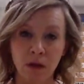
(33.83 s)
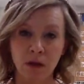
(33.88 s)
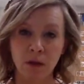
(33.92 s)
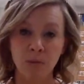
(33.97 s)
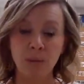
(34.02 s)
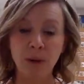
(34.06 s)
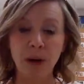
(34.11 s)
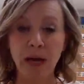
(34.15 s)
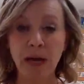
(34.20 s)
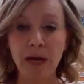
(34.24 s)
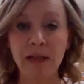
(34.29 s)

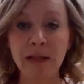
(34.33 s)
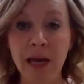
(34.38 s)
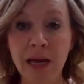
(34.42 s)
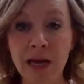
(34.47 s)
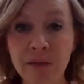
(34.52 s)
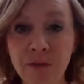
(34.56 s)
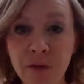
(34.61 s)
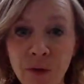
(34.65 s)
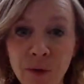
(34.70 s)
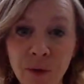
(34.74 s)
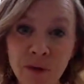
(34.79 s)
But a
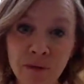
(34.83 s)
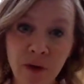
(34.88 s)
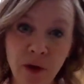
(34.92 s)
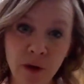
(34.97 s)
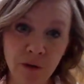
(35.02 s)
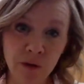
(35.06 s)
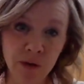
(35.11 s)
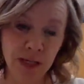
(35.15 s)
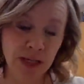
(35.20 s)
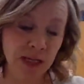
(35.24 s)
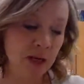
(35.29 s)
lot of you have
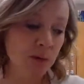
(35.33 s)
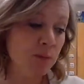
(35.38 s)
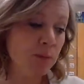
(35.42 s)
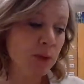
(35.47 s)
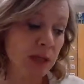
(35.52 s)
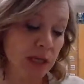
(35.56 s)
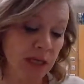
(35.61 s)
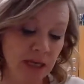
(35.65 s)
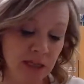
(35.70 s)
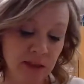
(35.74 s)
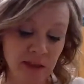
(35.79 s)
already
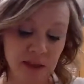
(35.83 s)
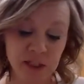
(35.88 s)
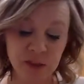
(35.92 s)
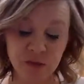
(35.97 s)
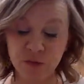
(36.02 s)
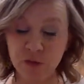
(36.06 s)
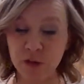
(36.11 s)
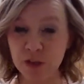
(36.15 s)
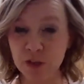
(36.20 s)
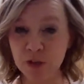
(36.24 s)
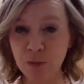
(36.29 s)
completed this
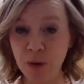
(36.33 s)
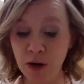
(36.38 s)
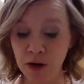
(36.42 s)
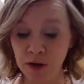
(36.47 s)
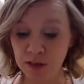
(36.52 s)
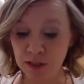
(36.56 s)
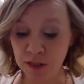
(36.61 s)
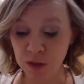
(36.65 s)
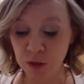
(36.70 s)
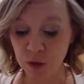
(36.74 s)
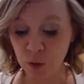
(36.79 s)
first
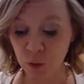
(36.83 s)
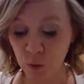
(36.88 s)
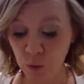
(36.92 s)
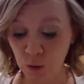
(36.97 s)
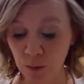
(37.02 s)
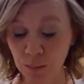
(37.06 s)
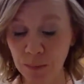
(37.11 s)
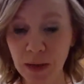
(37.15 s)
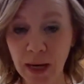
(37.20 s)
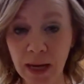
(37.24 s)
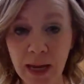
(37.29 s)
part in
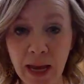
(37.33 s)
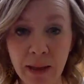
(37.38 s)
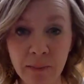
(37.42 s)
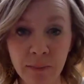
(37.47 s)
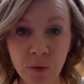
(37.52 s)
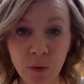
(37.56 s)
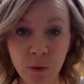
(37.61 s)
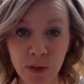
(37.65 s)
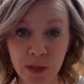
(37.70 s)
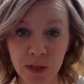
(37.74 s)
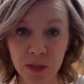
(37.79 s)
school, but I
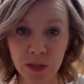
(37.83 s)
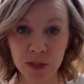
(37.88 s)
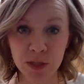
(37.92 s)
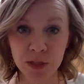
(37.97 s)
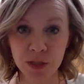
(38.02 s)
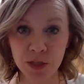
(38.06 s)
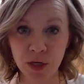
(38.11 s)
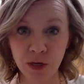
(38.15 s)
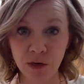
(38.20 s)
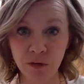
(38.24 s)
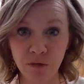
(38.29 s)
am going to
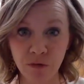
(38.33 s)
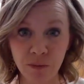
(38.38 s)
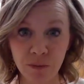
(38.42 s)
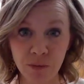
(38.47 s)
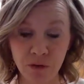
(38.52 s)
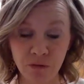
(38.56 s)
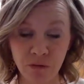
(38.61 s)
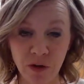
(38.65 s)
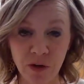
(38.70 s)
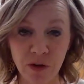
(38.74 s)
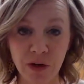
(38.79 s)
start from
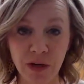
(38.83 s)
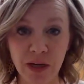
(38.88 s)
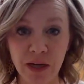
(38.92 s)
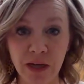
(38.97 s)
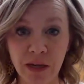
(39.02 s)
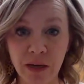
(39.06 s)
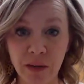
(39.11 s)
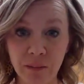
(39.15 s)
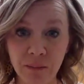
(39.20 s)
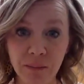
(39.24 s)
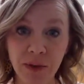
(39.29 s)
the
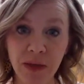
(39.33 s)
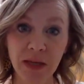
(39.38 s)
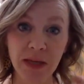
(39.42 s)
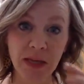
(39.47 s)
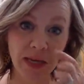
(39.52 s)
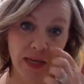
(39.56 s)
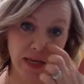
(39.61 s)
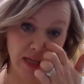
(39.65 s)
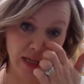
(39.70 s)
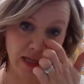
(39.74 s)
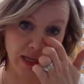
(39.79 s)
very
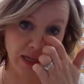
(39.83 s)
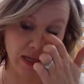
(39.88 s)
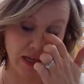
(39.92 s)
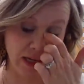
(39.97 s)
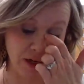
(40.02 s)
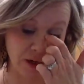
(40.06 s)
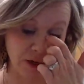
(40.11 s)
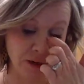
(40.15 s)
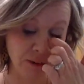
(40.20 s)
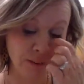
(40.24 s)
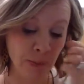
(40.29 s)
beginning
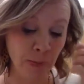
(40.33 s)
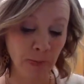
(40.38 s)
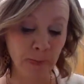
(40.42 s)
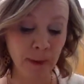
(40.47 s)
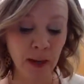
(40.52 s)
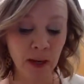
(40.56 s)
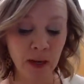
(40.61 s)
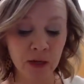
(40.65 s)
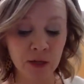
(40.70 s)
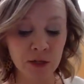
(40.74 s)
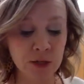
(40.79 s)
here.
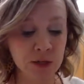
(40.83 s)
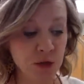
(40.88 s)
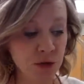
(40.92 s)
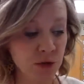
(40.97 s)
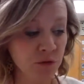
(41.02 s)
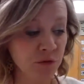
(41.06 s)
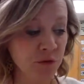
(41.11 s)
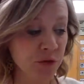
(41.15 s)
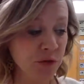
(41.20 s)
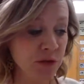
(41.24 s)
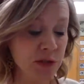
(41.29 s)
So
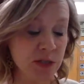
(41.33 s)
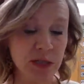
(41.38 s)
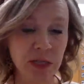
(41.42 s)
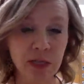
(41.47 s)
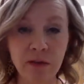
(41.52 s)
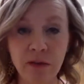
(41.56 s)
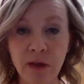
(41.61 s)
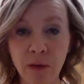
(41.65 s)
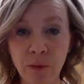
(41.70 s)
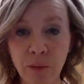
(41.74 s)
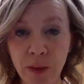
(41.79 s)
the first
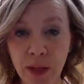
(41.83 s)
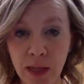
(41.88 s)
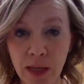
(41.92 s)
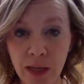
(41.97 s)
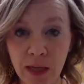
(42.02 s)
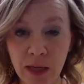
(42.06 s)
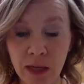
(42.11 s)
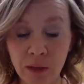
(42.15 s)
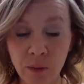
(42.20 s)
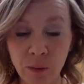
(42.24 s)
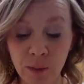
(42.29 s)
thing that
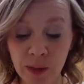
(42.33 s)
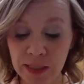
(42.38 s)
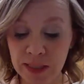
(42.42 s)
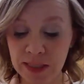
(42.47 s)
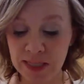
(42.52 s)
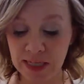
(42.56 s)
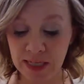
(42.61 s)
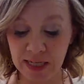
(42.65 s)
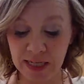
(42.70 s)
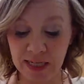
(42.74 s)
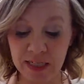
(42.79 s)
we
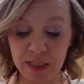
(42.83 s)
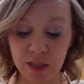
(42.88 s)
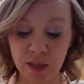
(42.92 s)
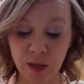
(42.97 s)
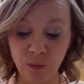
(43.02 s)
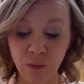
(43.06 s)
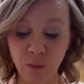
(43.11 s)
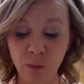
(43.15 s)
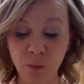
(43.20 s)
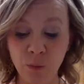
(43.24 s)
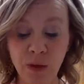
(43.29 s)
did is
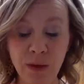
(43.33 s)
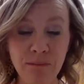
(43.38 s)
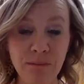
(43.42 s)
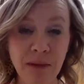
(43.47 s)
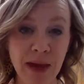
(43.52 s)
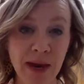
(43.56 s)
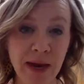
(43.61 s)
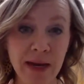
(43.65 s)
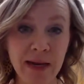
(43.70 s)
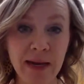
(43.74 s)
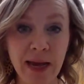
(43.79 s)
that we
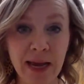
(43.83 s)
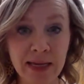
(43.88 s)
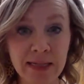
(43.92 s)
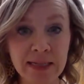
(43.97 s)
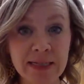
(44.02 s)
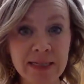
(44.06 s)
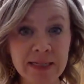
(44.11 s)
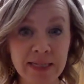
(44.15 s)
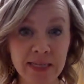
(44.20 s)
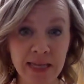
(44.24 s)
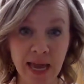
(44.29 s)
made a
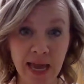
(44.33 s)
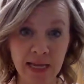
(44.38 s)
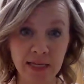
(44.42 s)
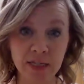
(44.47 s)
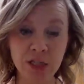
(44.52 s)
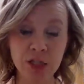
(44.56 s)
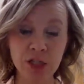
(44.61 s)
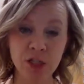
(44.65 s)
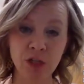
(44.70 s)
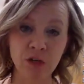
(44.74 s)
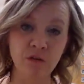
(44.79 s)

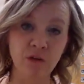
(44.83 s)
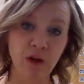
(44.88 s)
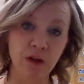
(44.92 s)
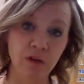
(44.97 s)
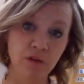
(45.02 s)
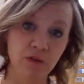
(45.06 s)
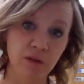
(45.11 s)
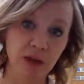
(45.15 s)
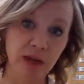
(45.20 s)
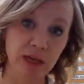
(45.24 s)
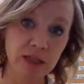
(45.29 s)
sketch of our
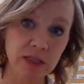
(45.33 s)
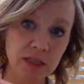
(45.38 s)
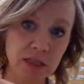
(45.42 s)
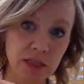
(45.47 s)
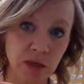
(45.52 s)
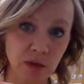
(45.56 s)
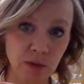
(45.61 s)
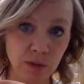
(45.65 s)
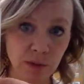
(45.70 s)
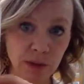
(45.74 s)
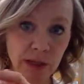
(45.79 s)
vase.
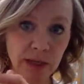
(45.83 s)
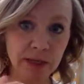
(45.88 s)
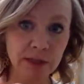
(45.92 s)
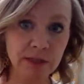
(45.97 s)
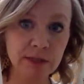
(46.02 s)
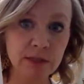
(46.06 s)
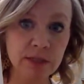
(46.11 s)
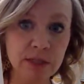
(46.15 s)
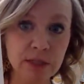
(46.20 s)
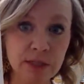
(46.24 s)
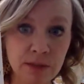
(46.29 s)
So
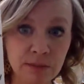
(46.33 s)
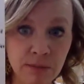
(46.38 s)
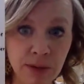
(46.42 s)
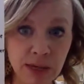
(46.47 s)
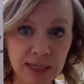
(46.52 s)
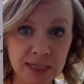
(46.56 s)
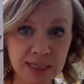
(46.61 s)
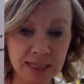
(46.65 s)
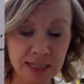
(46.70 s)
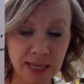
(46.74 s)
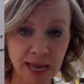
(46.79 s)
here's
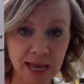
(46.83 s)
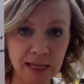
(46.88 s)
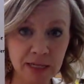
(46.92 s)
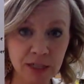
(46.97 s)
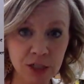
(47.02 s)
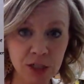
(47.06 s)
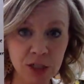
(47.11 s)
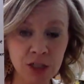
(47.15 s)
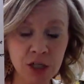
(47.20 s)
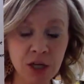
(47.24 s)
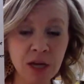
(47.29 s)
my
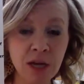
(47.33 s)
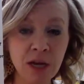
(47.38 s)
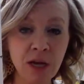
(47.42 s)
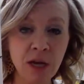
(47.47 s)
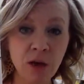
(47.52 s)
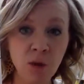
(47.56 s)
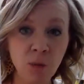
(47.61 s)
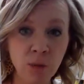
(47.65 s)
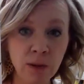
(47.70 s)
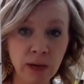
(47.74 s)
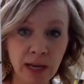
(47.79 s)
sketch.
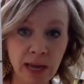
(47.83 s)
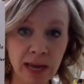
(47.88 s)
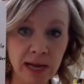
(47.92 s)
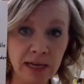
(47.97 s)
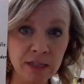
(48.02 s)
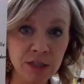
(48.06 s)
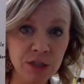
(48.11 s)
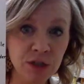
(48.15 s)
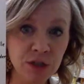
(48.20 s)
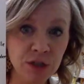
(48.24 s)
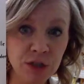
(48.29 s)
What I
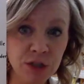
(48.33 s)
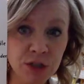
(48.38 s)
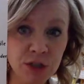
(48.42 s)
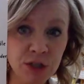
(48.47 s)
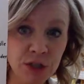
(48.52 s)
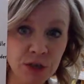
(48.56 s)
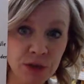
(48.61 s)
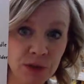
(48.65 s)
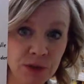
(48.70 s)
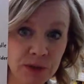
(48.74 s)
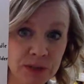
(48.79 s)
asked you to
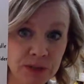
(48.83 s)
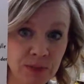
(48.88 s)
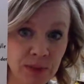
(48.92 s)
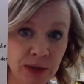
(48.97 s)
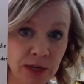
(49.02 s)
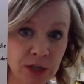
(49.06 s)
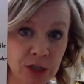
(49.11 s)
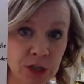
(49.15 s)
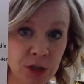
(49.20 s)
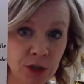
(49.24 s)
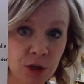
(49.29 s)
do is
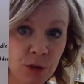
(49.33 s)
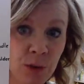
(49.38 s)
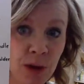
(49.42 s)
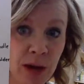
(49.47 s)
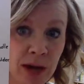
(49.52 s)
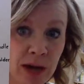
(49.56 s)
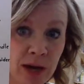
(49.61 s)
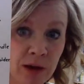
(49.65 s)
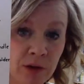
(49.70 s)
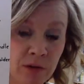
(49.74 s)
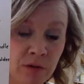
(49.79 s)
make sure you
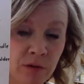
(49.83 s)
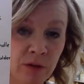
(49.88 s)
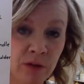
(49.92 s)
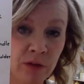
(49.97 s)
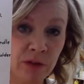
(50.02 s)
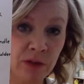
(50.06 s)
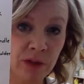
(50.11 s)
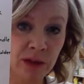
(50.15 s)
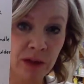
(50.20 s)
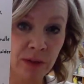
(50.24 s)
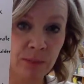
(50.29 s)
have
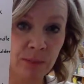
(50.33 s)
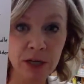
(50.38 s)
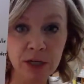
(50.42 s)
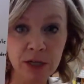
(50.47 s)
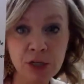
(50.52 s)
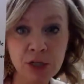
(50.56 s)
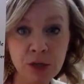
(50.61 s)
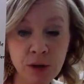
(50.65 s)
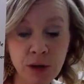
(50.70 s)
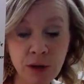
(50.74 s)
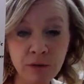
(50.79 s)
the
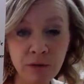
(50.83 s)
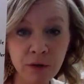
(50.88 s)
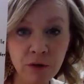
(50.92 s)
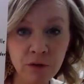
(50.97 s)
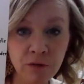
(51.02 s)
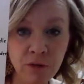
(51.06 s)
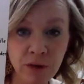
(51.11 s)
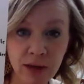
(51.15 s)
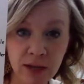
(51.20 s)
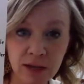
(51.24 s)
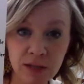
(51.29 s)
picture of your
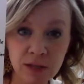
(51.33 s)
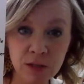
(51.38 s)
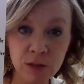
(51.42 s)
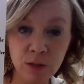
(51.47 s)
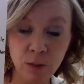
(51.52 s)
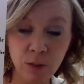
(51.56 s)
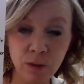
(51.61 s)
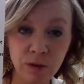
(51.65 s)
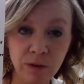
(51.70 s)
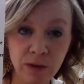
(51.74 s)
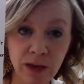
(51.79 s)
vase
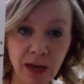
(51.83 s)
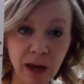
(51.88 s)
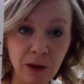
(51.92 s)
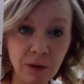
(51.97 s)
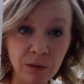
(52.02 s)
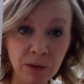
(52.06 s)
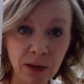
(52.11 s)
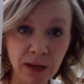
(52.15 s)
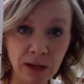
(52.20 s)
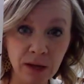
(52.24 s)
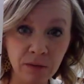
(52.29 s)
or the
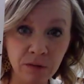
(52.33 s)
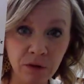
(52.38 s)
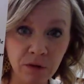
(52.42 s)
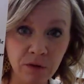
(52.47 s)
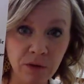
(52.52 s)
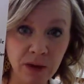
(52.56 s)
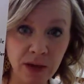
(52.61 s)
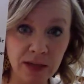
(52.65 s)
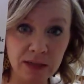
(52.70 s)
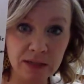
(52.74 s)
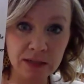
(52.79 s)
outline of your
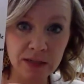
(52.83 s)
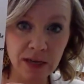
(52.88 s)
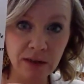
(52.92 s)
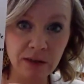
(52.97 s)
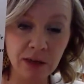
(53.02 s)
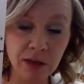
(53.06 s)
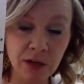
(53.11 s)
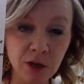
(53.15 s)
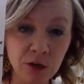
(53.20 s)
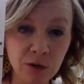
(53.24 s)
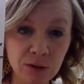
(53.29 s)
vase,
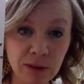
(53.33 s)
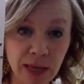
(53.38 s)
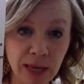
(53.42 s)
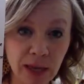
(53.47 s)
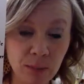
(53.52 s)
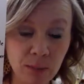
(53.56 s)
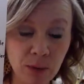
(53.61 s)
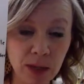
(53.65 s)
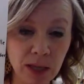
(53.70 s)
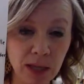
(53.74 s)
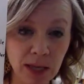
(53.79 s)
and then you're
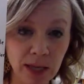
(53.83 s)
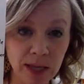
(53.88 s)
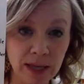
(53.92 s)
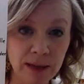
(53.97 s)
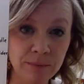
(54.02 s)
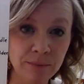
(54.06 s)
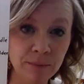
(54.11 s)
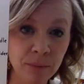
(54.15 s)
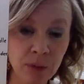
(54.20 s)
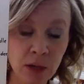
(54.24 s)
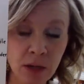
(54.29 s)
labeling
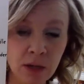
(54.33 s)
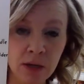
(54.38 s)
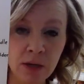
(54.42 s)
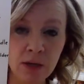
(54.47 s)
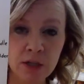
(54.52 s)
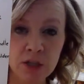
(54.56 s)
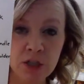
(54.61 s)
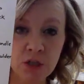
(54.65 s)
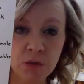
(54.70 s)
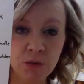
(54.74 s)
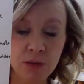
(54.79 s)
it.
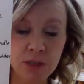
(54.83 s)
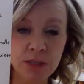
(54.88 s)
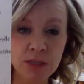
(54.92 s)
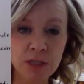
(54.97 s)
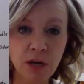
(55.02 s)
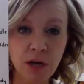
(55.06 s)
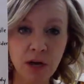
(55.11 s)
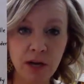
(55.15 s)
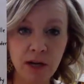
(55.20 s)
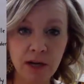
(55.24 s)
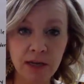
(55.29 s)
So we
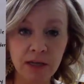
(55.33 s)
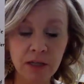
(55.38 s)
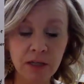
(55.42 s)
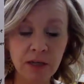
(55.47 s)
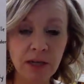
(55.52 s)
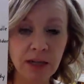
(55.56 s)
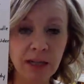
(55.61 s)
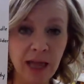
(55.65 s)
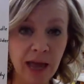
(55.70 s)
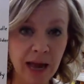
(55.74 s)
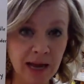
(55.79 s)
saw in
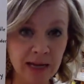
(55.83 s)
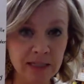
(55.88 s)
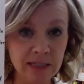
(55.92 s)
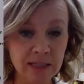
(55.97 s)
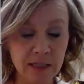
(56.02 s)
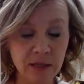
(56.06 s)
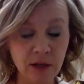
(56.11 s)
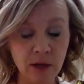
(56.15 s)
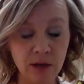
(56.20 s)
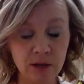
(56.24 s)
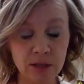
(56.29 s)
class
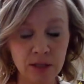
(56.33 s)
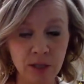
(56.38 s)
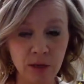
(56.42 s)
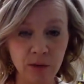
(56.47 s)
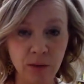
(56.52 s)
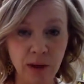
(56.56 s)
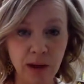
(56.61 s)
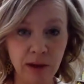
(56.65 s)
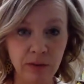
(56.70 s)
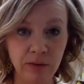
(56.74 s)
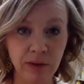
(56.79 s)
and
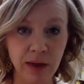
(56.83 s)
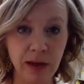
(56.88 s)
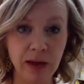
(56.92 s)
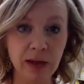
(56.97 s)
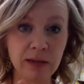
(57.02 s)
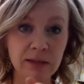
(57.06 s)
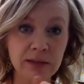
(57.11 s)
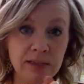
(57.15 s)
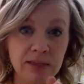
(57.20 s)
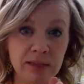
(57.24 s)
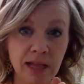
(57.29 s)
also on
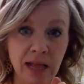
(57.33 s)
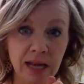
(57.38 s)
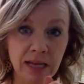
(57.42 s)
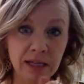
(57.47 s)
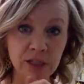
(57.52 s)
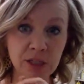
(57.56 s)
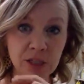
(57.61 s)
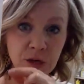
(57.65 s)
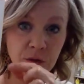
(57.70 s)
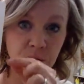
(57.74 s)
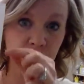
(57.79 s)
that
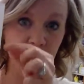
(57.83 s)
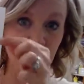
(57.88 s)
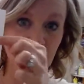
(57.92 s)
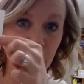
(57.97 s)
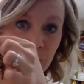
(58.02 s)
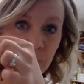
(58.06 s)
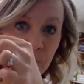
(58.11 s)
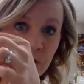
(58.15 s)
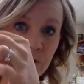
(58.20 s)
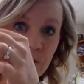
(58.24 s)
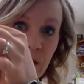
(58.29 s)
slideshow that I
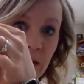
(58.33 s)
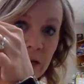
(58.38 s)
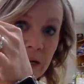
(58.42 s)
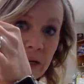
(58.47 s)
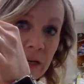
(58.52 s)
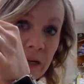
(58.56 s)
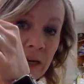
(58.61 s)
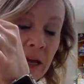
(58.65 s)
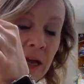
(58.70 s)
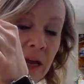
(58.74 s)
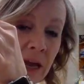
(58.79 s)

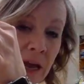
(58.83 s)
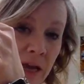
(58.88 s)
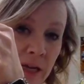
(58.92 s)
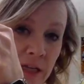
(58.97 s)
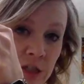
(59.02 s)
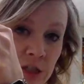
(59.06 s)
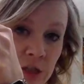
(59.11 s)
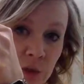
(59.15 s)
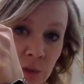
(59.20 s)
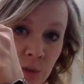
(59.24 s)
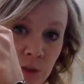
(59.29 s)
provided, I
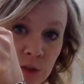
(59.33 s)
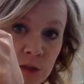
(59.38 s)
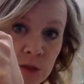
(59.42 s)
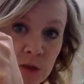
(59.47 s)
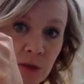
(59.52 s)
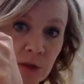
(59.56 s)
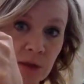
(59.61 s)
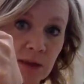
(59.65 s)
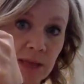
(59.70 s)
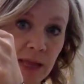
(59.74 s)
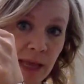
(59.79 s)
do want you
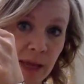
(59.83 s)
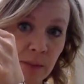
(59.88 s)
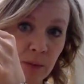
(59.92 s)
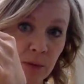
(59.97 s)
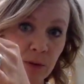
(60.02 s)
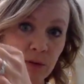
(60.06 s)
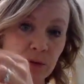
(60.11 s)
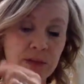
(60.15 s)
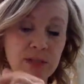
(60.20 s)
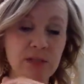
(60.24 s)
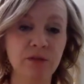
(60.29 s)
to
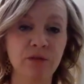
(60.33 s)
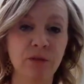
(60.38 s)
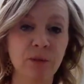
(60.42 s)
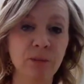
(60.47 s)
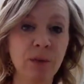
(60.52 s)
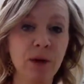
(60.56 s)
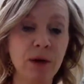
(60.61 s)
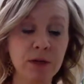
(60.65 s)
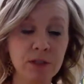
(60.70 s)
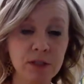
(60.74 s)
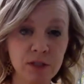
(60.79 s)
label the different
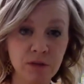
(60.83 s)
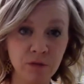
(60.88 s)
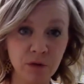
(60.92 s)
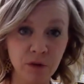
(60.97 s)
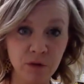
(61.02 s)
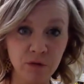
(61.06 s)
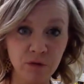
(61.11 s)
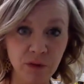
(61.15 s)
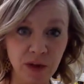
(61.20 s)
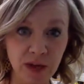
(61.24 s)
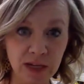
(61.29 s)
parts of
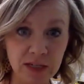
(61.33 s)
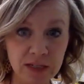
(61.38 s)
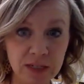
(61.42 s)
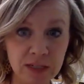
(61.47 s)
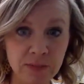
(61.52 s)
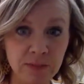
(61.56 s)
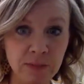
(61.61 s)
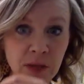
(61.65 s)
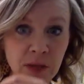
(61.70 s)
your vase.